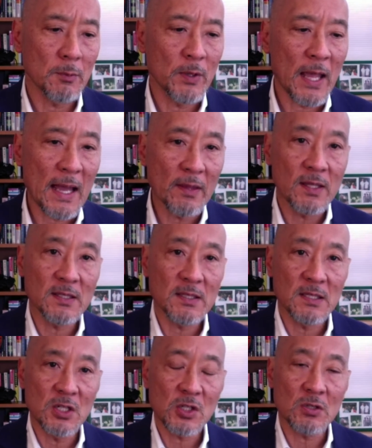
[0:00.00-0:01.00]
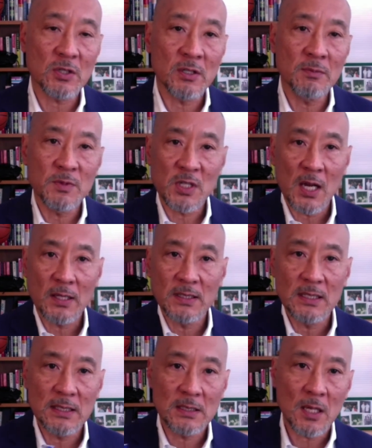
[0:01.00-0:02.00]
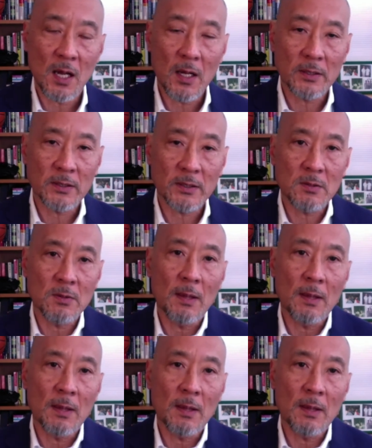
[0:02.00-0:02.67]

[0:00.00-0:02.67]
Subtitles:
had these initial Kumchangni talks.